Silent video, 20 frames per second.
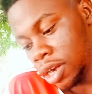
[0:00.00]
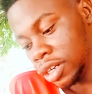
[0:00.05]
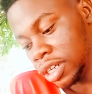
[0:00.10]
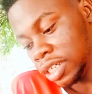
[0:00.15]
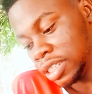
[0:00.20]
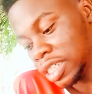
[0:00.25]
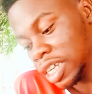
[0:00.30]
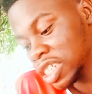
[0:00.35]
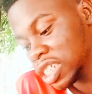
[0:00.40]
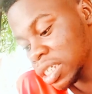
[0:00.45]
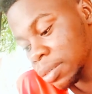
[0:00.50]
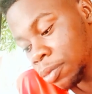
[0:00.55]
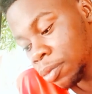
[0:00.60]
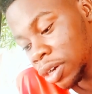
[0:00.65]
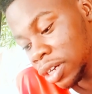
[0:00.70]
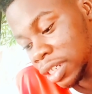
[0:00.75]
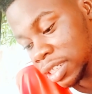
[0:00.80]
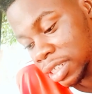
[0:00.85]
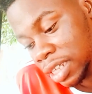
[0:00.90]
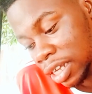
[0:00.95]
the
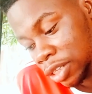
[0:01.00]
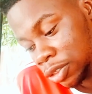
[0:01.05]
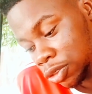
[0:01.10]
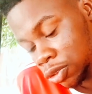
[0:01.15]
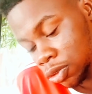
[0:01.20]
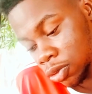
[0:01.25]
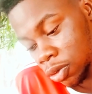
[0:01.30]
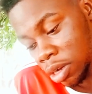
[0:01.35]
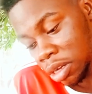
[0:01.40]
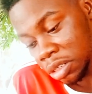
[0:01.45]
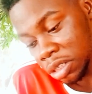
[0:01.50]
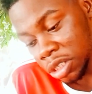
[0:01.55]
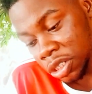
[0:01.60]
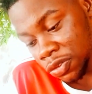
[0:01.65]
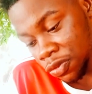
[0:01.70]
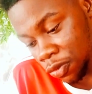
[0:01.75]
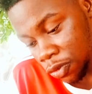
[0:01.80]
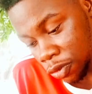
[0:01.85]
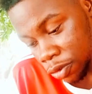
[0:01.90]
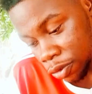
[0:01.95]
testimony is that, do you know that this
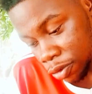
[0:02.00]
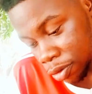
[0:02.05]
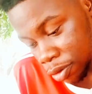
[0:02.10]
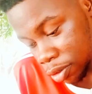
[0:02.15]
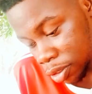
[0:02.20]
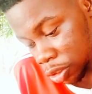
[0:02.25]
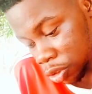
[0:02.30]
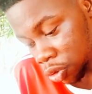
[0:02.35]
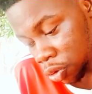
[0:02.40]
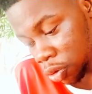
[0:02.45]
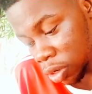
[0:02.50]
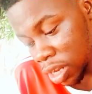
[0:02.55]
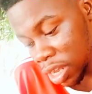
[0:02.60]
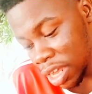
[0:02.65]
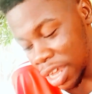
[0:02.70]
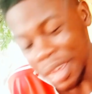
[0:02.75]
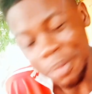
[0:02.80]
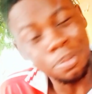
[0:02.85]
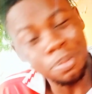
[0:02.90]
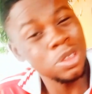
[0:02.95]
phone is
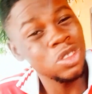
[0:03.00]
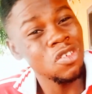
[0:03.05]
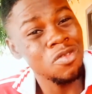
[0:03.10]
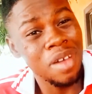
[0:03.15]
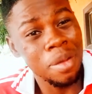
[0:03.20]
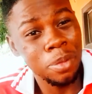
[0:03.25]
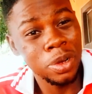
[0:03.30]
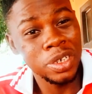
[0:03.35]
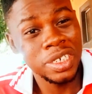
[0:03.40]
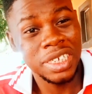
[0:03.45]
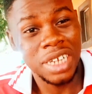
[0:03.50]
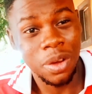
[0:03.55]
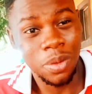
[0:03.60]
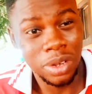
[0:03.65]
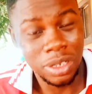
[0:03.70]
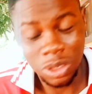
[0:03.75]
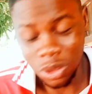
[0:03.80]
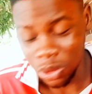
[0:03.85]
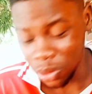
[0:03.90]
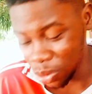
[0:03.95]
only a bit of my money that
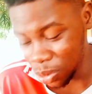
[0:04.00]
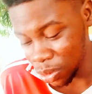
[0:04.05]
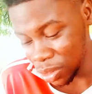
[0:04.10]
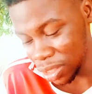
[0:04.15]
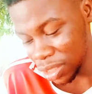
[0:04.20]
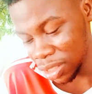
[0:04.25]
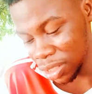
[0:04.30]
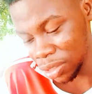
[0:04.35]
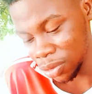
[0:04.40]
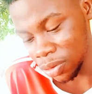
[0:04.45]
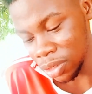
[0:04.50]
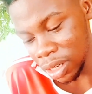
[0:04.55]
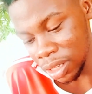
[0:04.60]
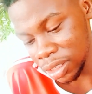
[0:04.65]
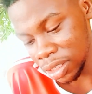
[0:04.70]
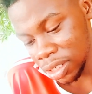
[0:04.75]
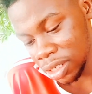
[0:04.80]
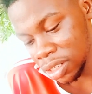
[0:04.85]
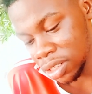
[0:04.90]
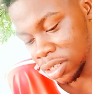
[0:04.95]
went into it, you
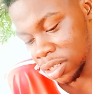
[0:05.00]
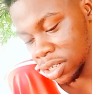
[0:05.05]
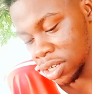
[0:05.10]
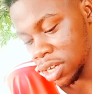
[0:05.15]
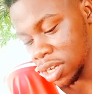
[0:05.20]
understand?